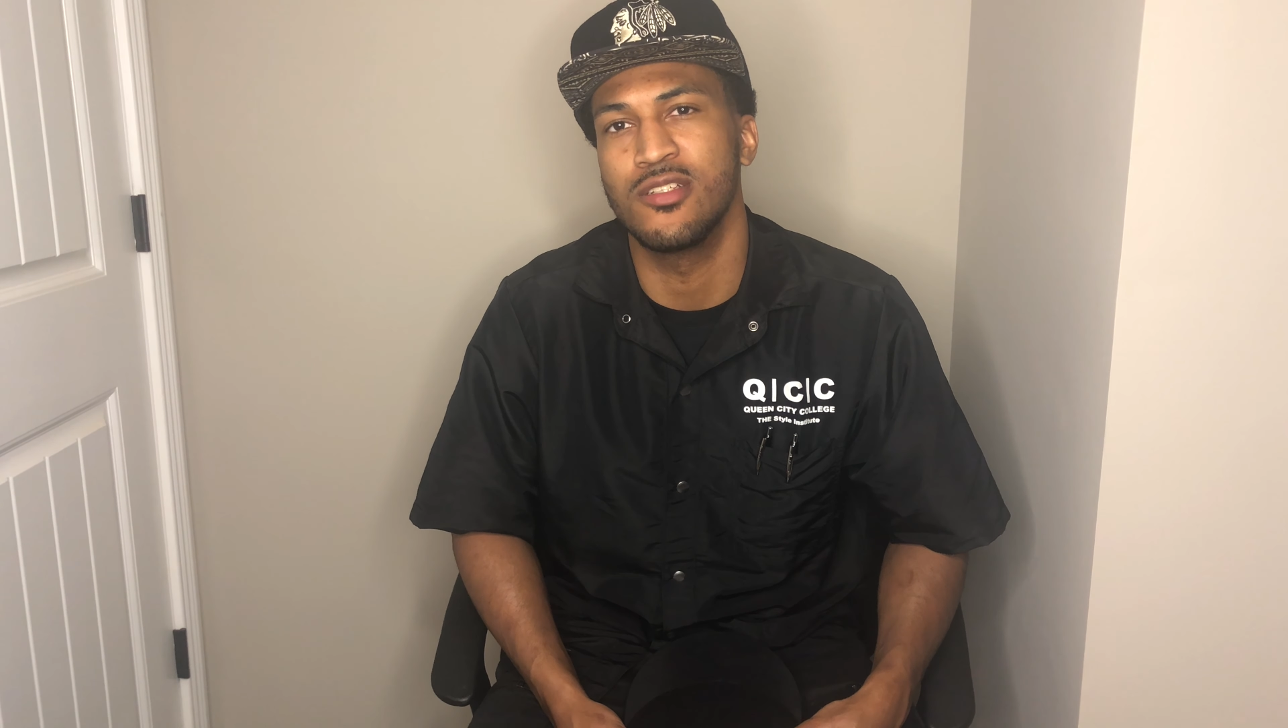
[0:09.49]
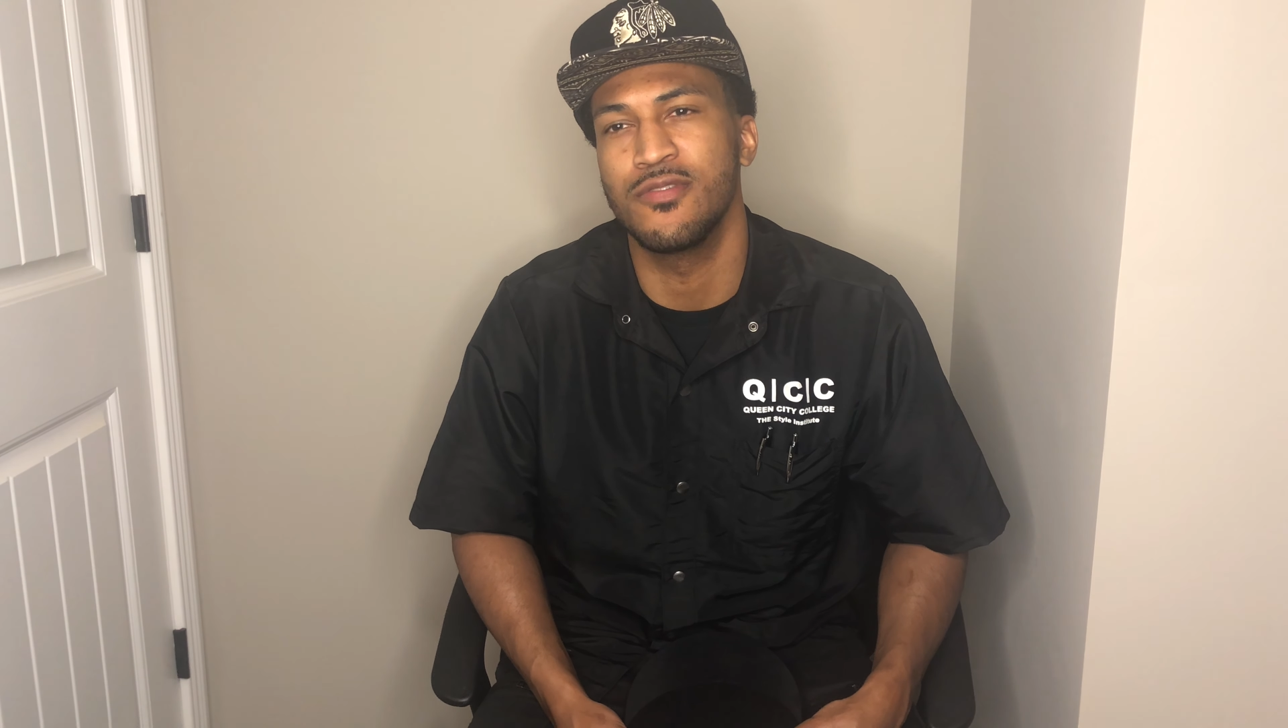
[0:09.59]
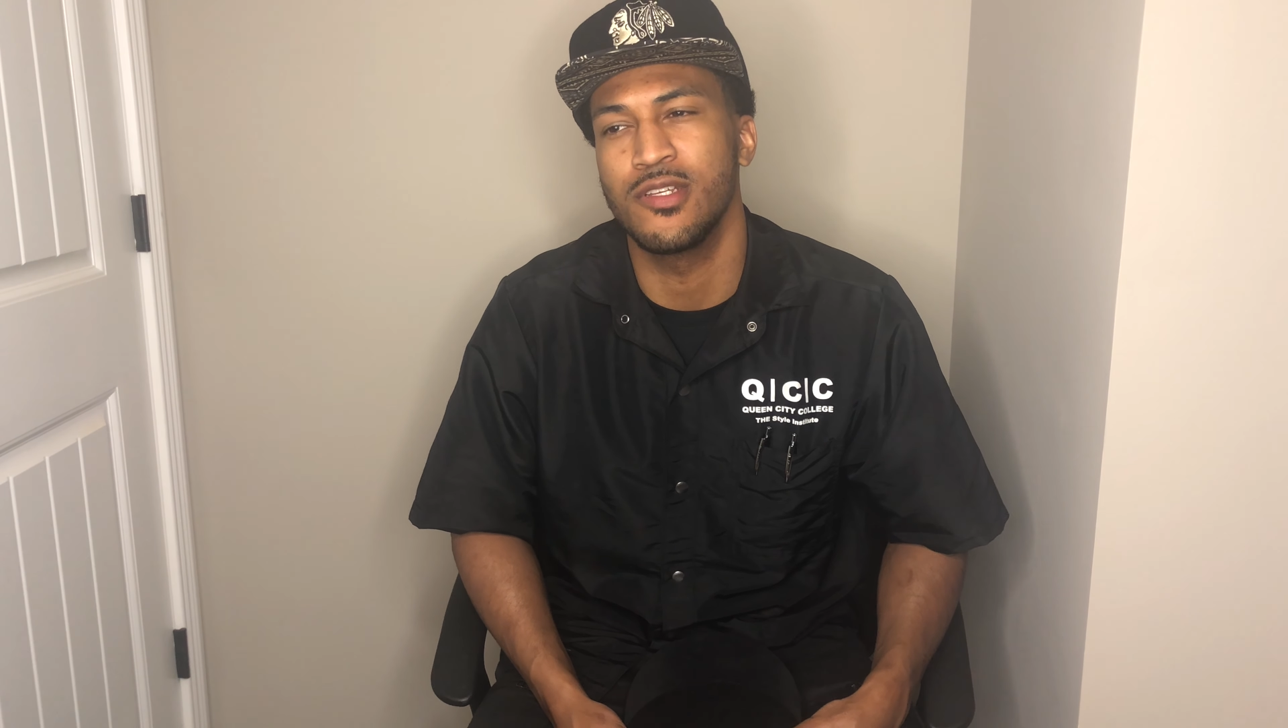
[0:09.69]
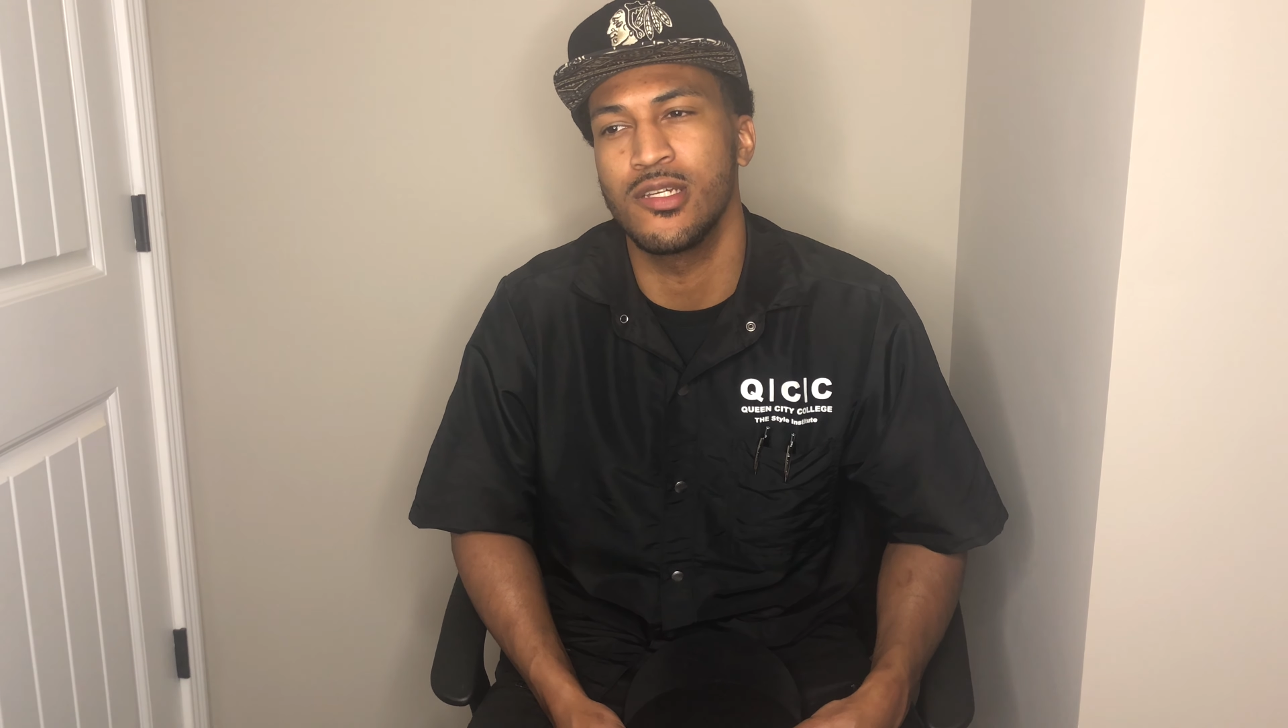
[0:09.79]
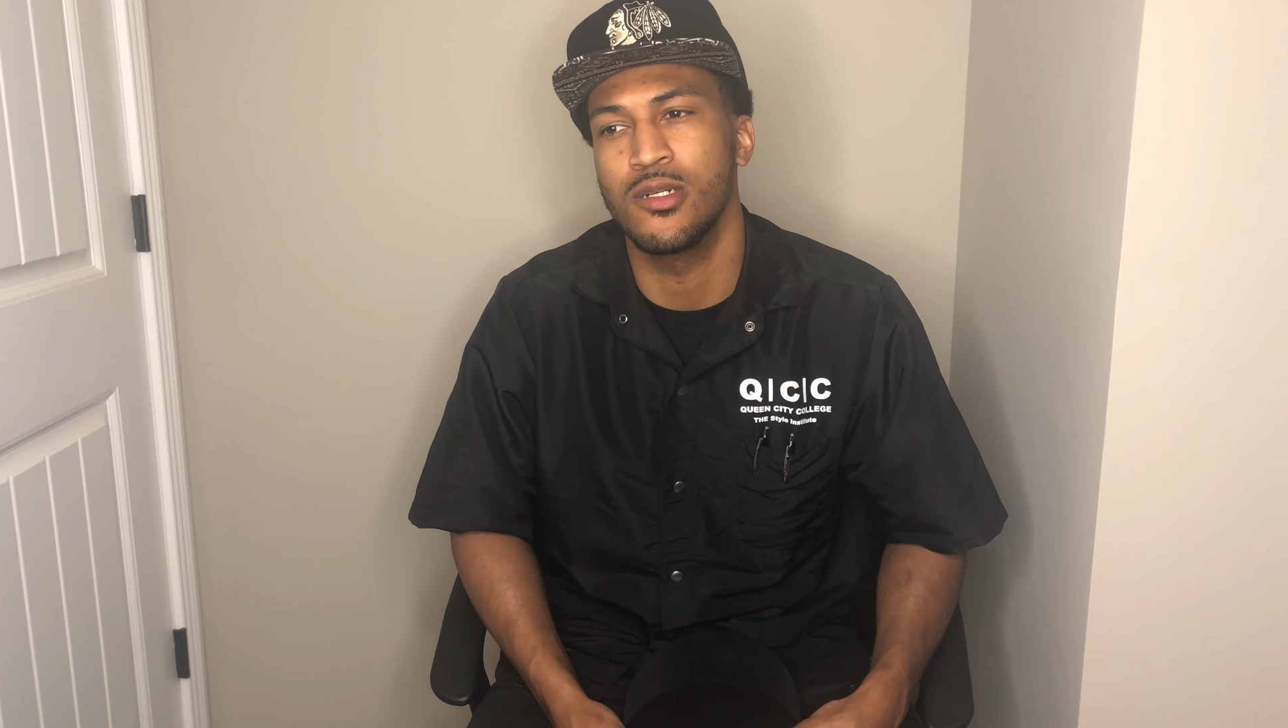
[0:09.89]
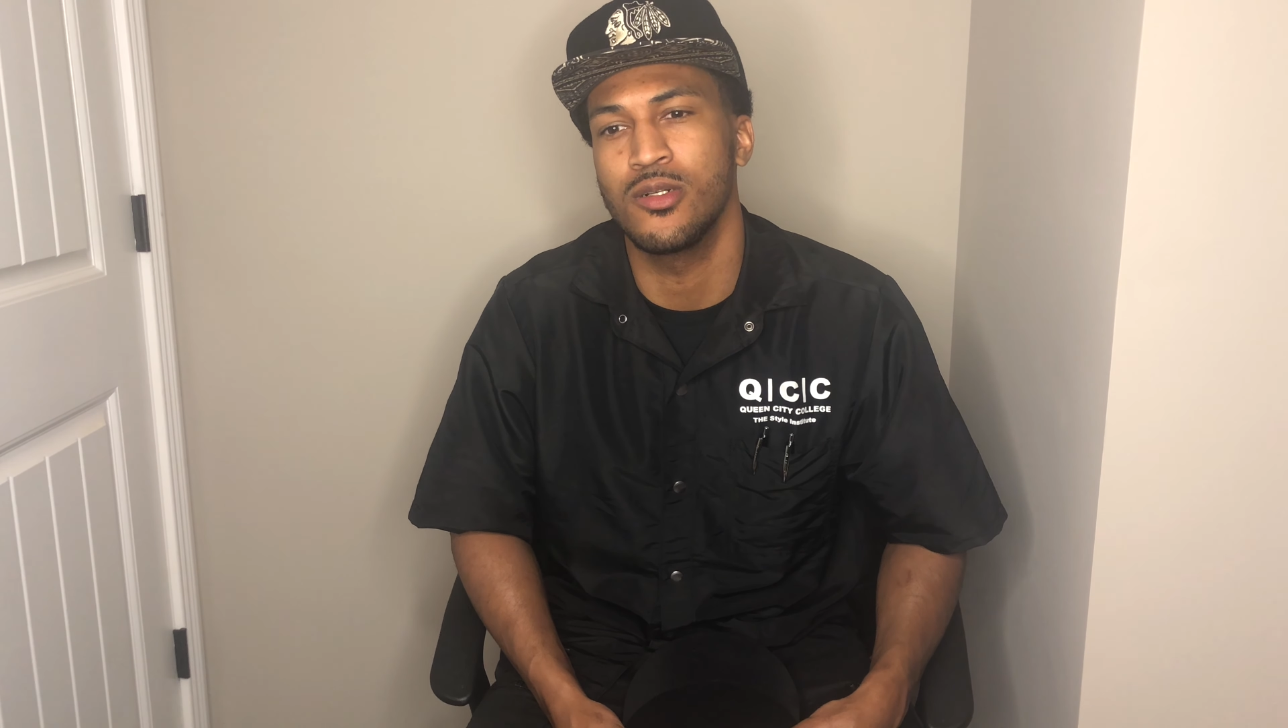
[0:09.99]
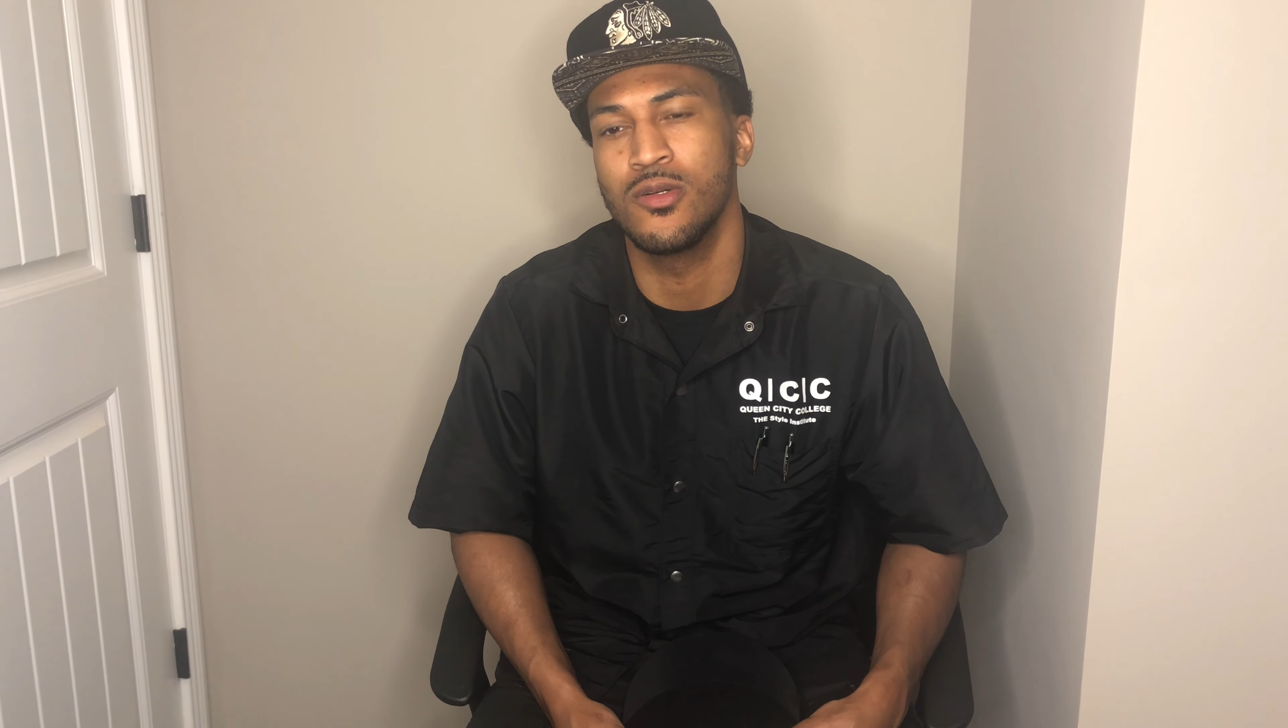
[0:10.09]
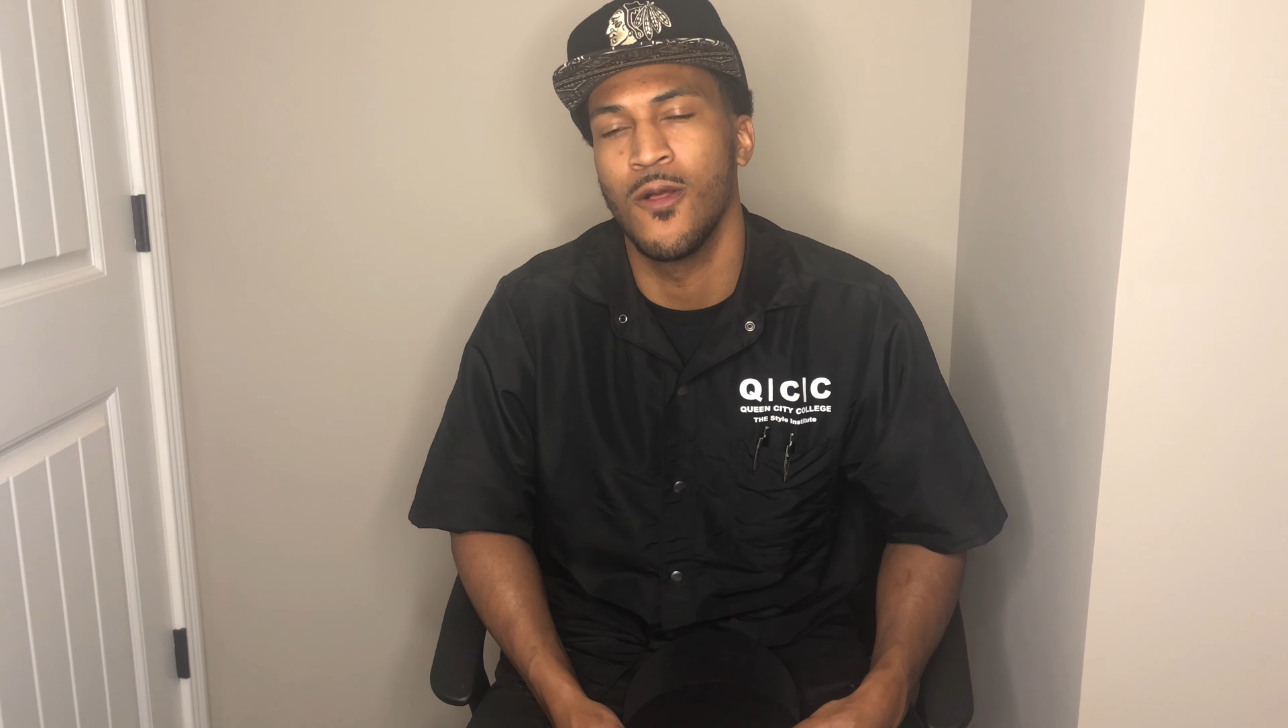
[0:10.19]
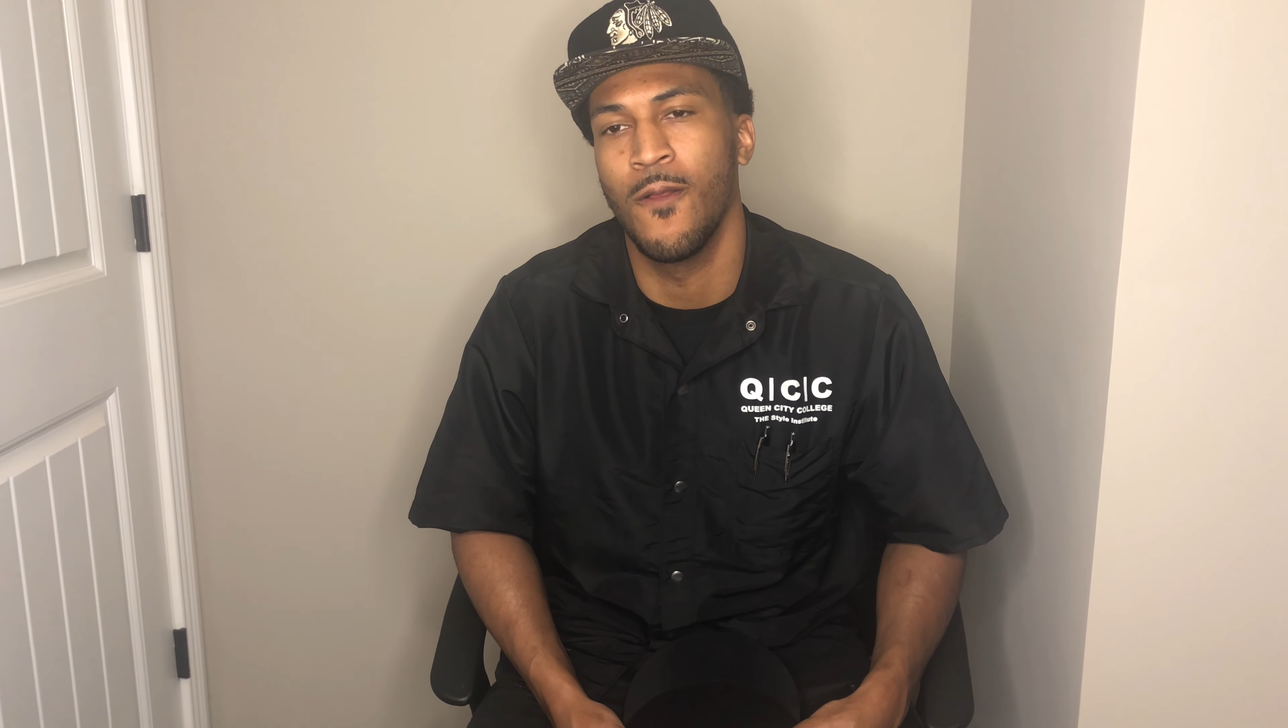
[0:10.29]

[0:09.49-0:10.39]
video,